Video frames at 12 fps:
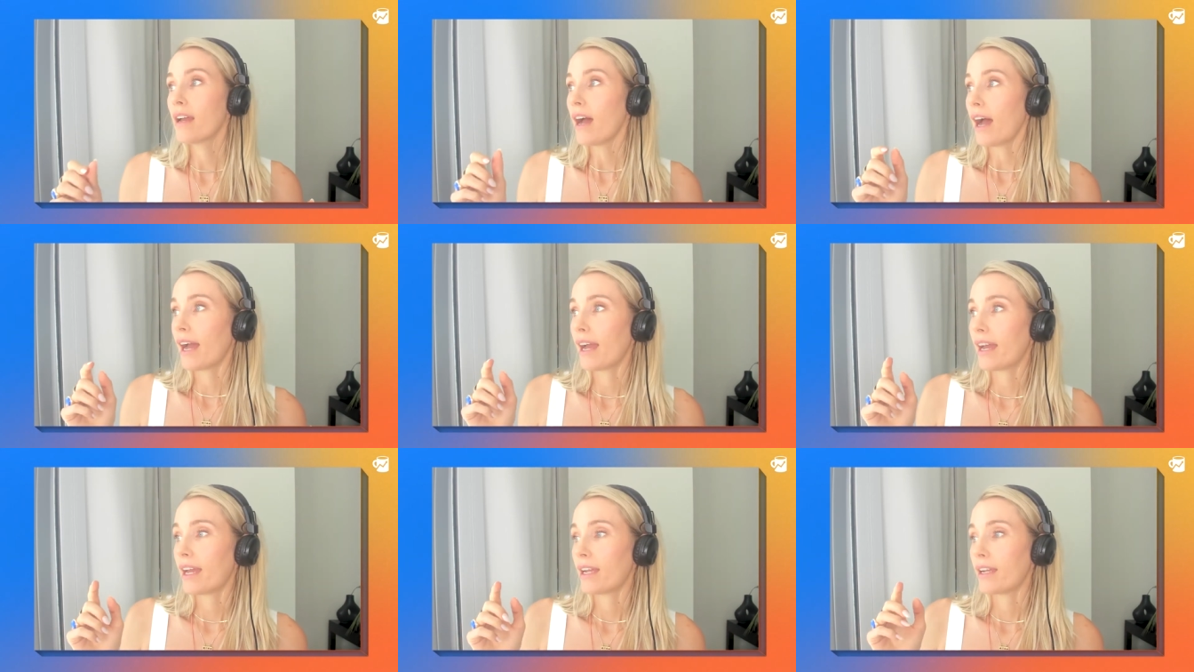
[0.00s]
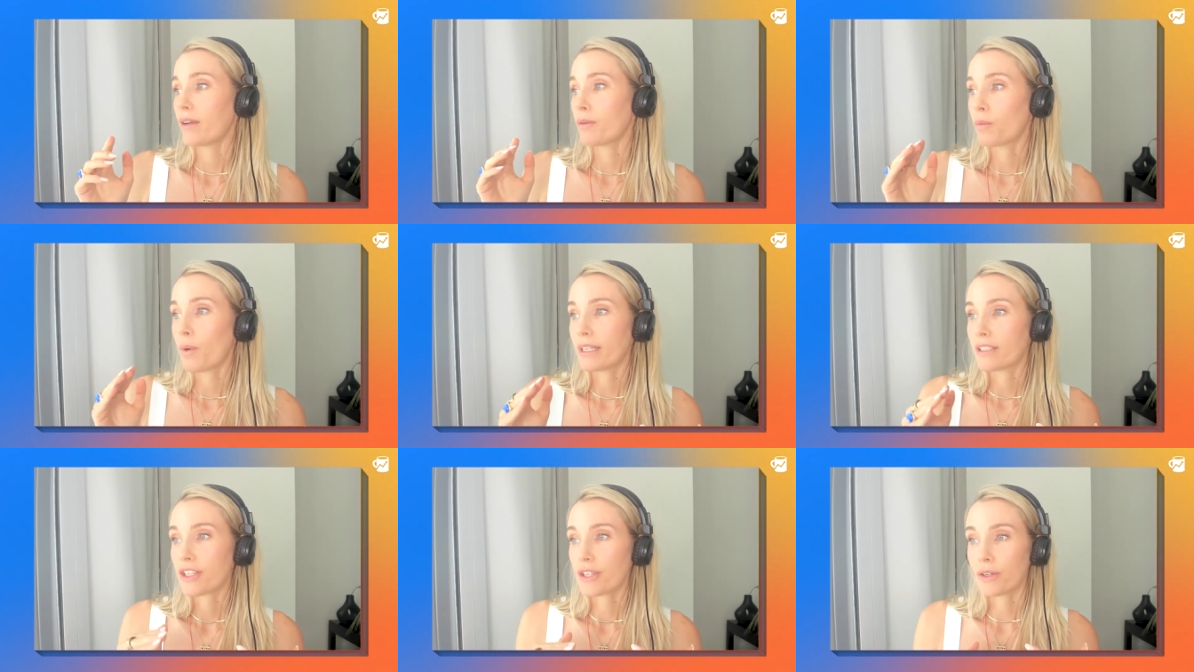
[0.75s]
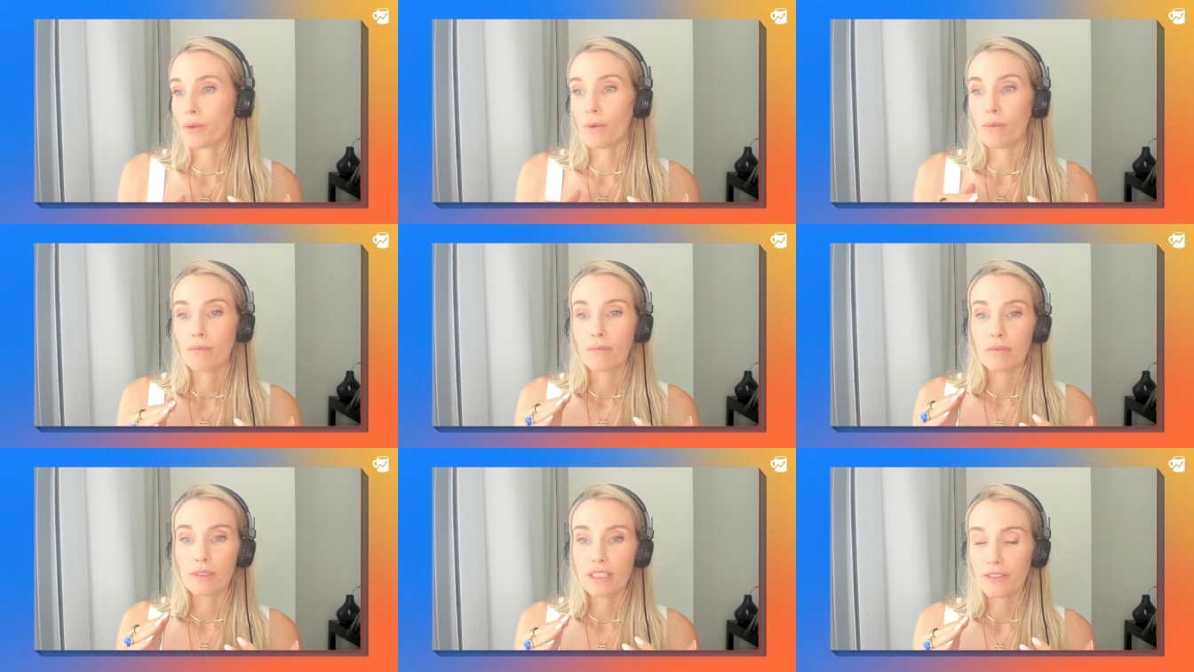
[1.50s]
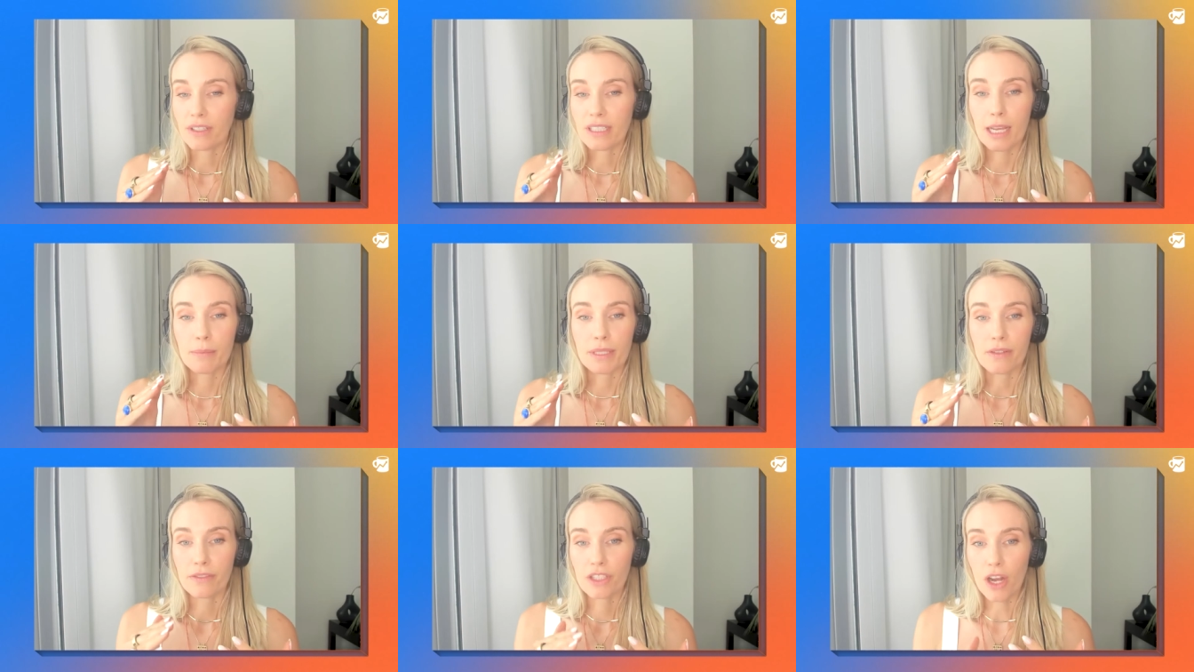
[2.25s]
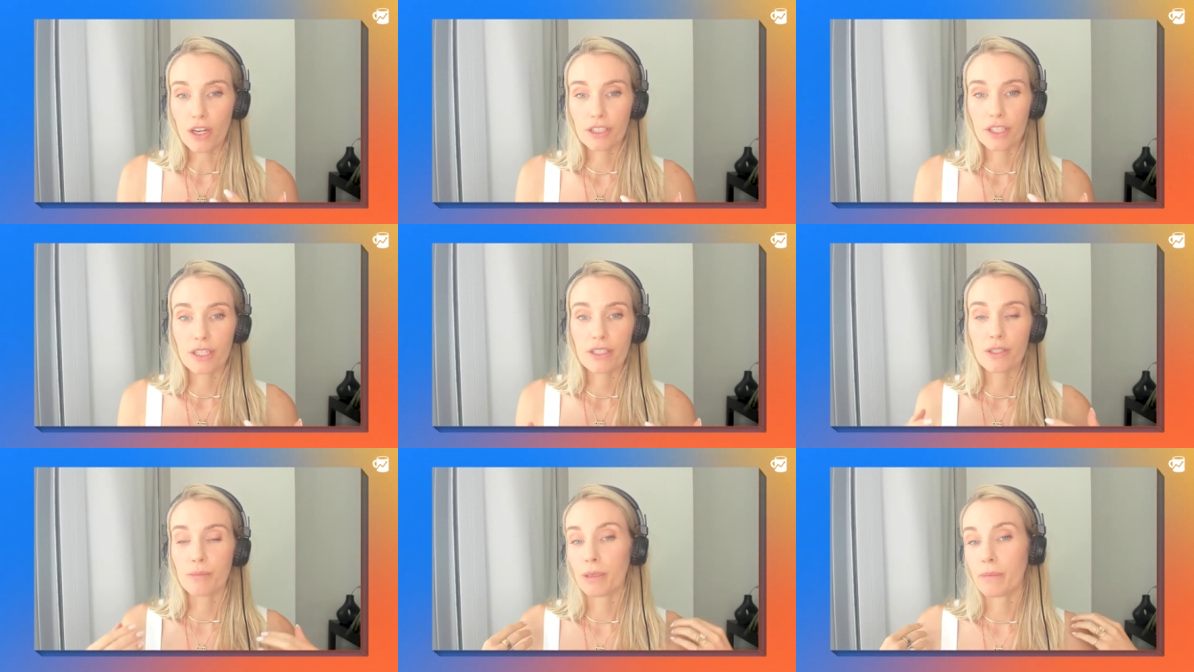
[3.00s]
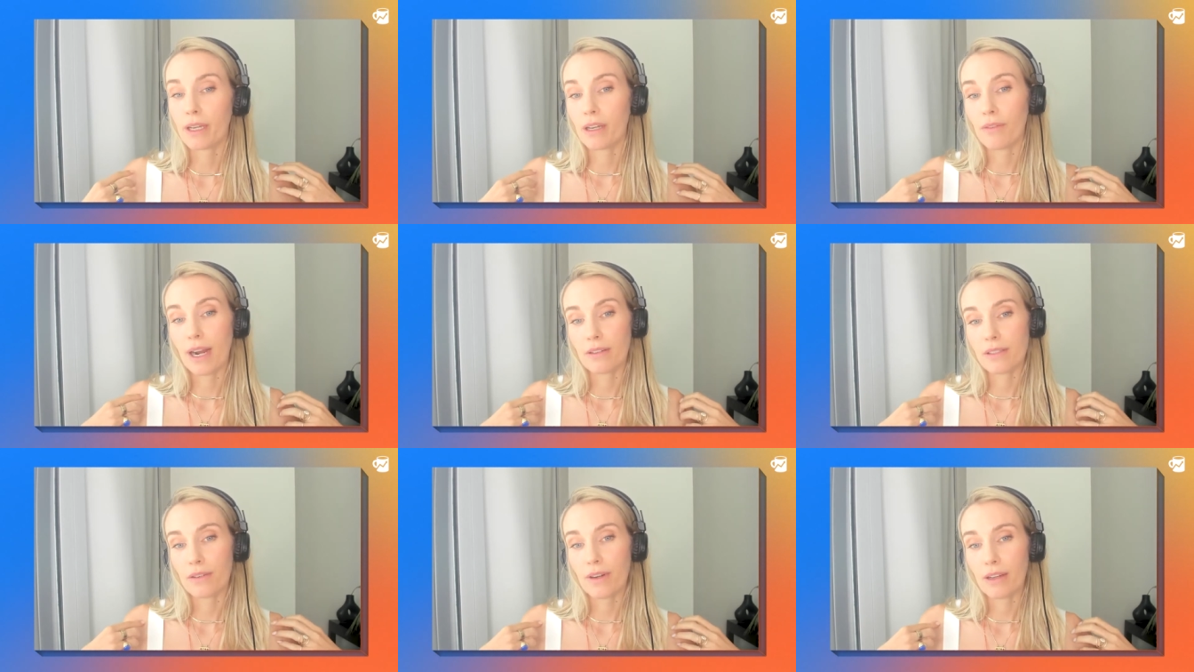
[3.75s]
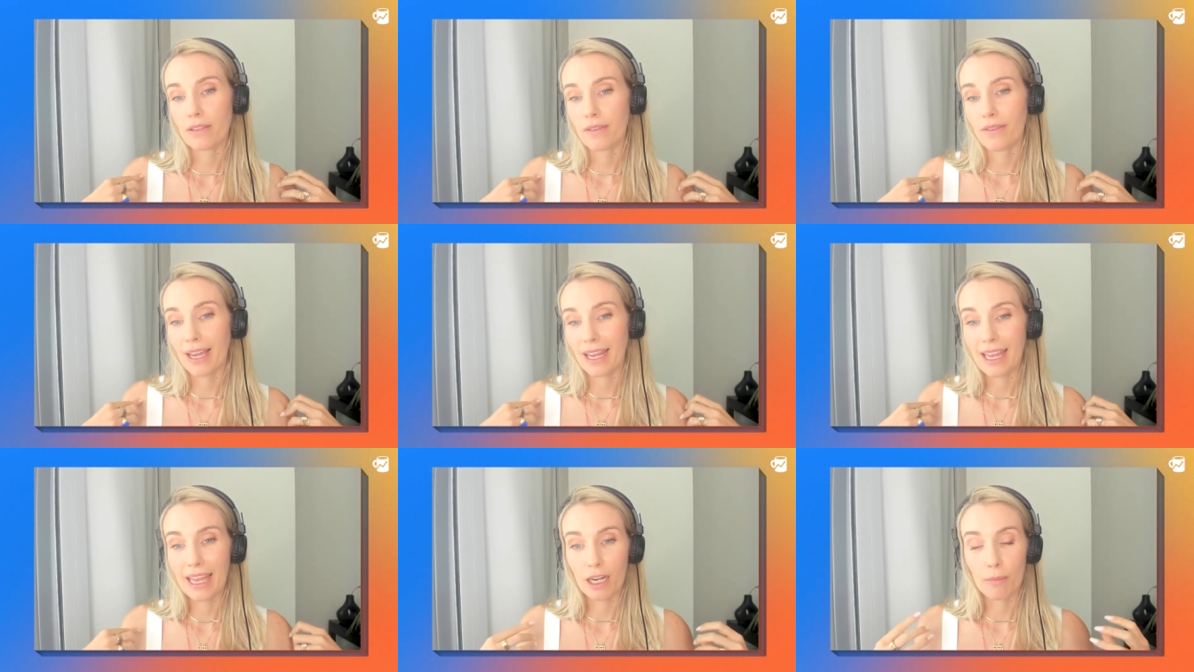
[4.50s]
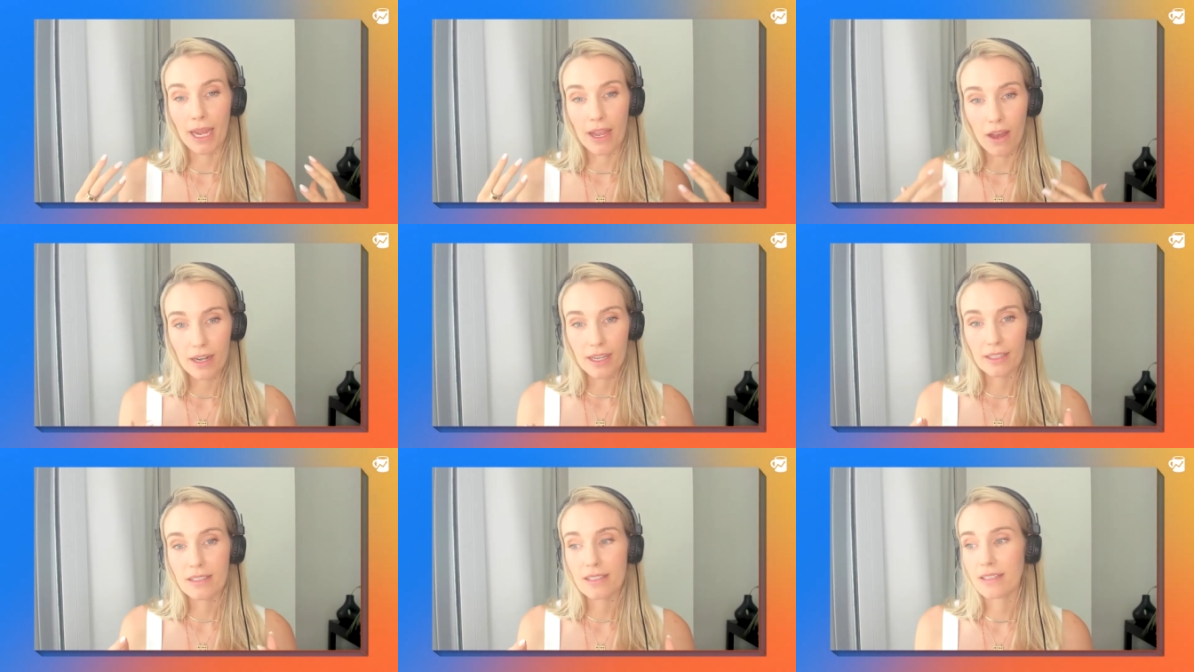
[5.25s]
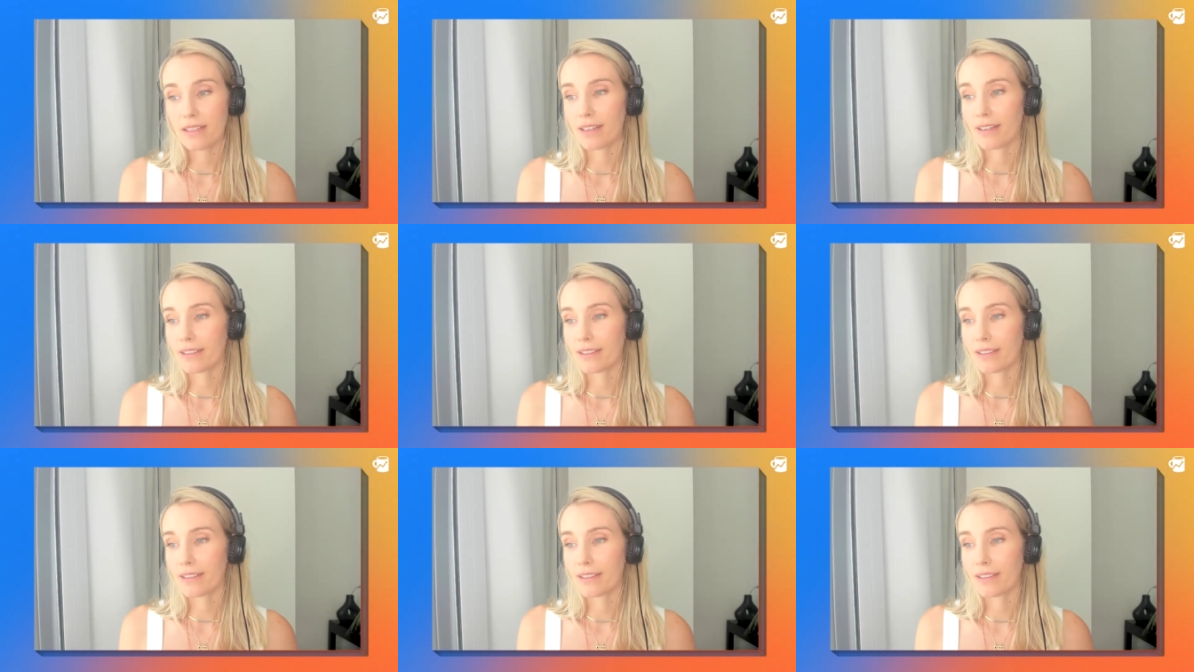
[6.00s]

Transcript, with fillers: I went to different types of doctors who put me on rounds and rounds of antibiotics.